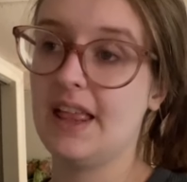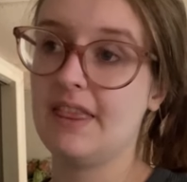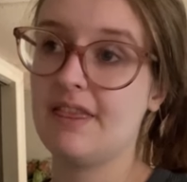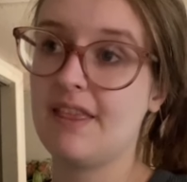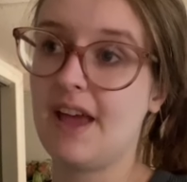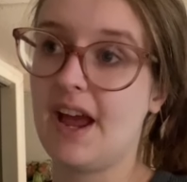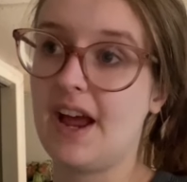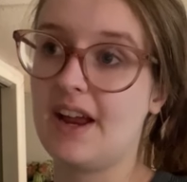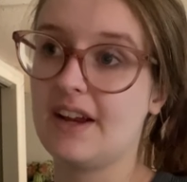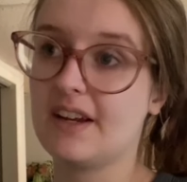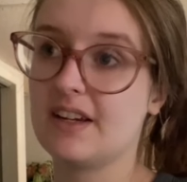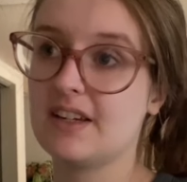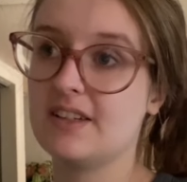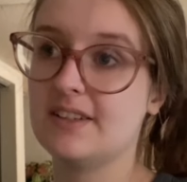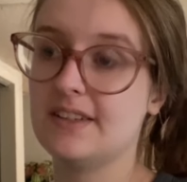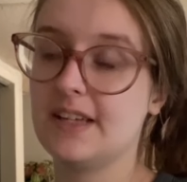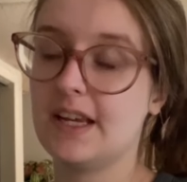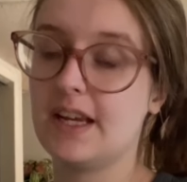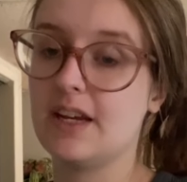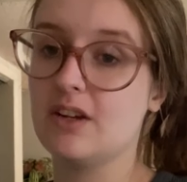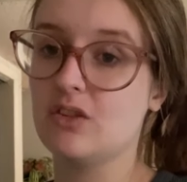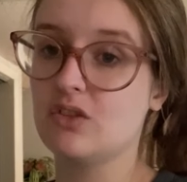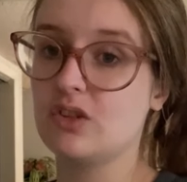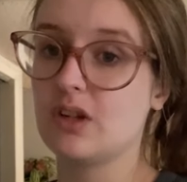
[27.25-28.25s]
that
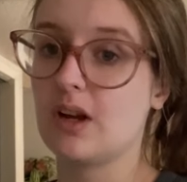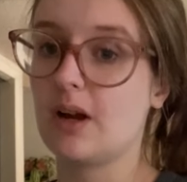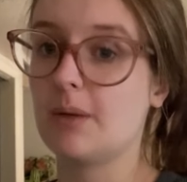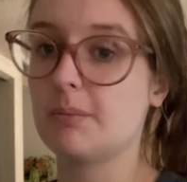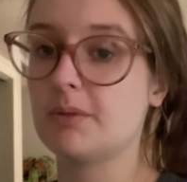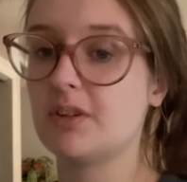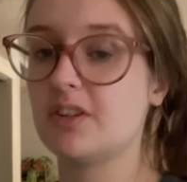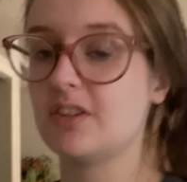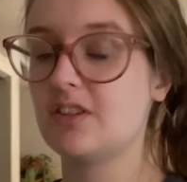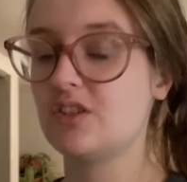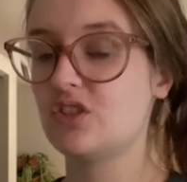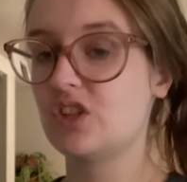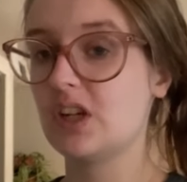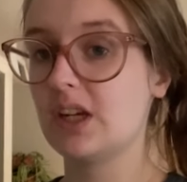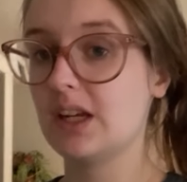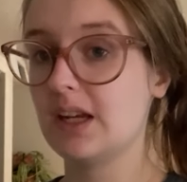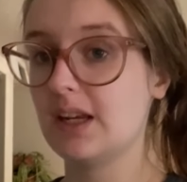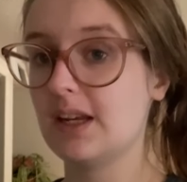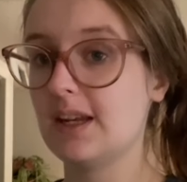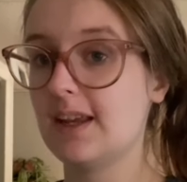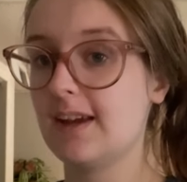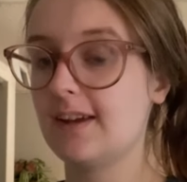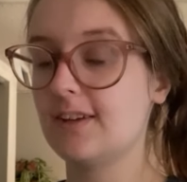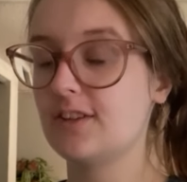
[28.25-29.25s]
contain chopped
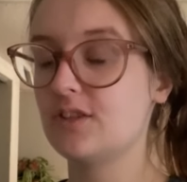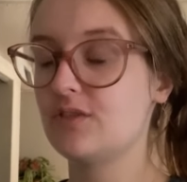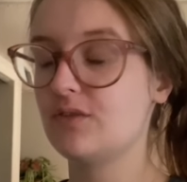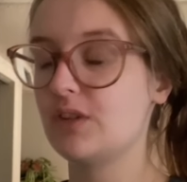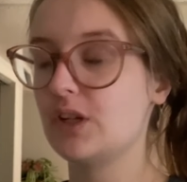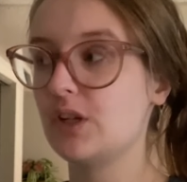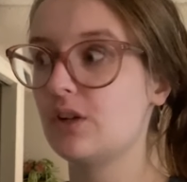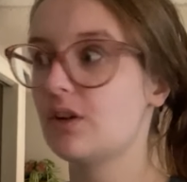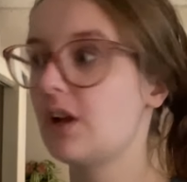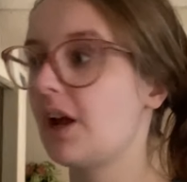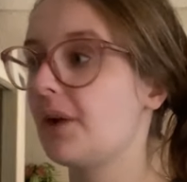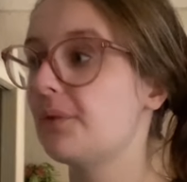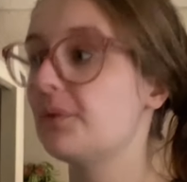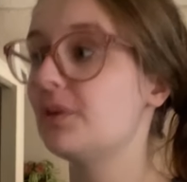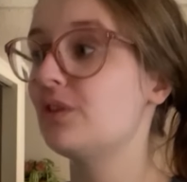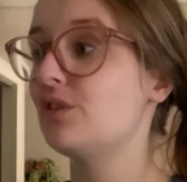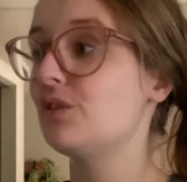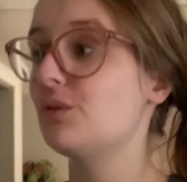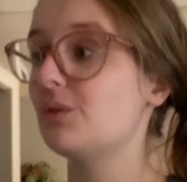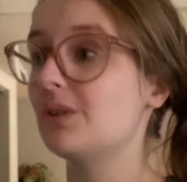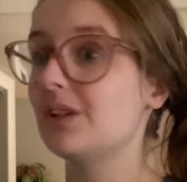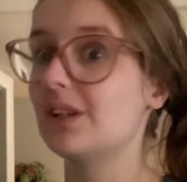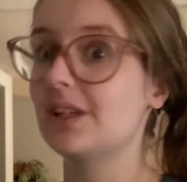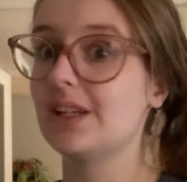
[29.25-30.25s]
chicken necks. Figured I would
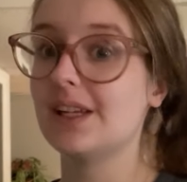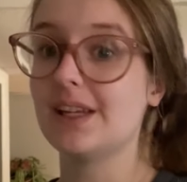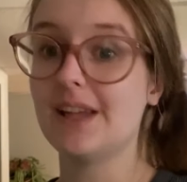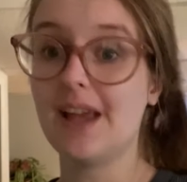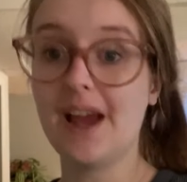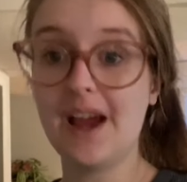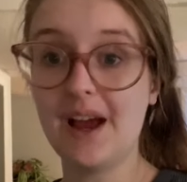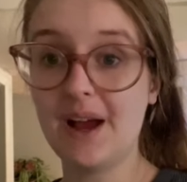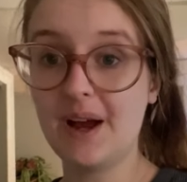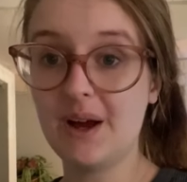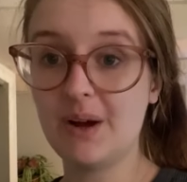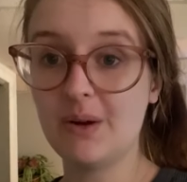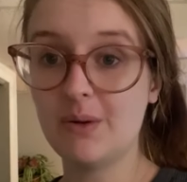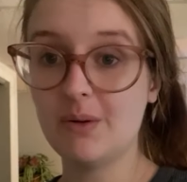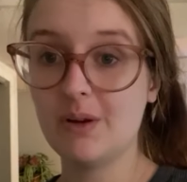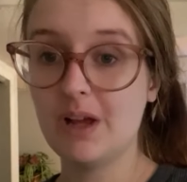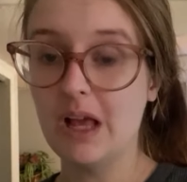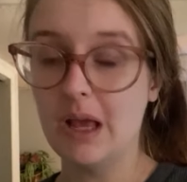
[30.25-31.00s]
do it now